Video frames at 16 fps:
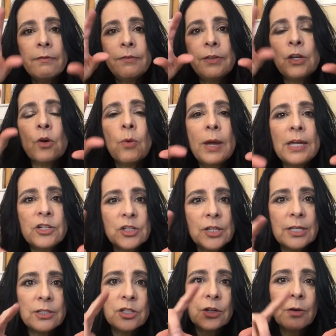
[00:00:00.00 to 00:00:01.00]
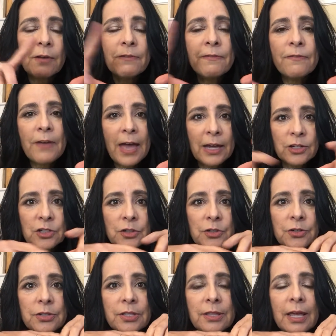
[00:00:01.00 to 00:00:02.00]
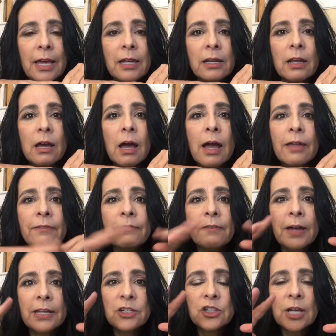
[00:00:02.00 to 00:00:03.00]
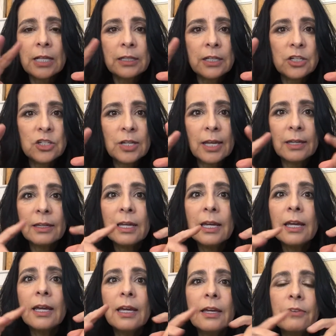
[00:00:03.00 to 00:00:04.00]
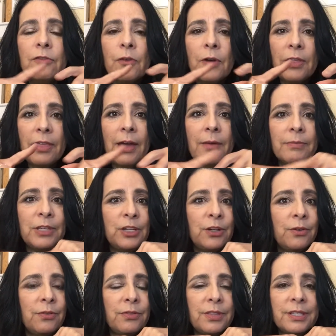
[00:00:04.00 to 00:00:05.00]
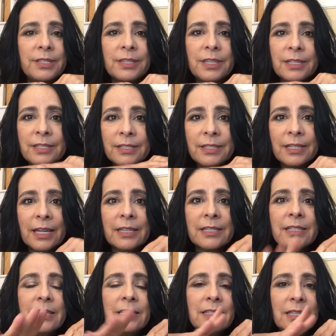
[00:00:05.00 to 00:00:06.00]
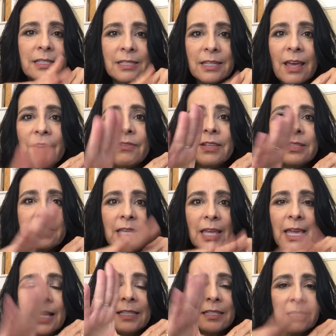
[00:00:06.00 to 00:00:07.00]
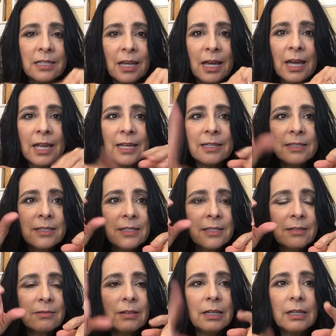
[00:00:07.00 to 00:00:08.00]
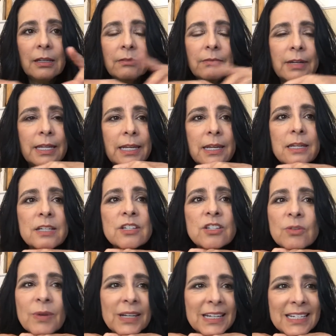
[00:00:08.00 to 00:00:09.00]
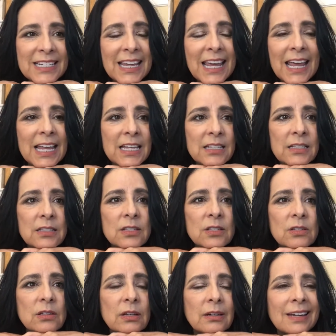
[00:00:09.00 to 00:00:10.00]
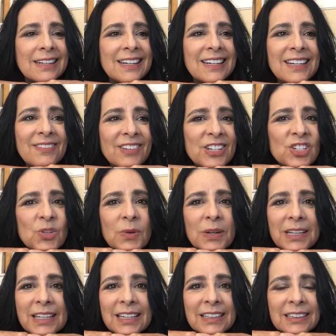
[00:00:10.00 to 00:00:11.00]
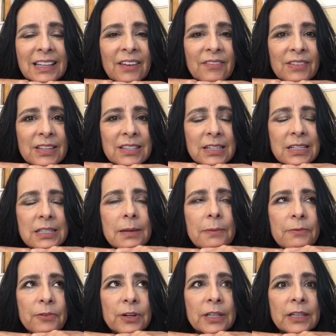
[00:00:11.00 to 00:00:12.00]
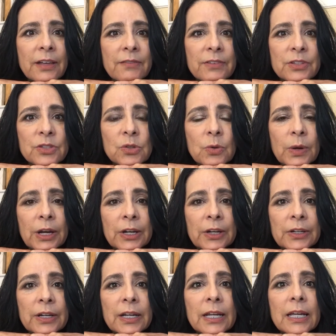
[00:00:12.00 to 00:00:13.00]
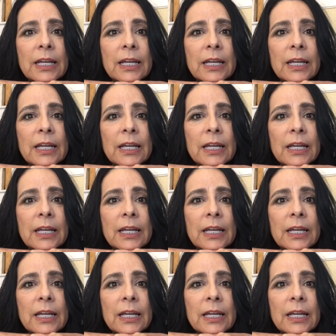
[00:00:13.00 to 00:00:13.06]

equations, of factors that I find challenging for them. The 6s, the 7s, the 8s, the 9s. We didn't do any 10s. I didn't even do any 11s except for 11 squared.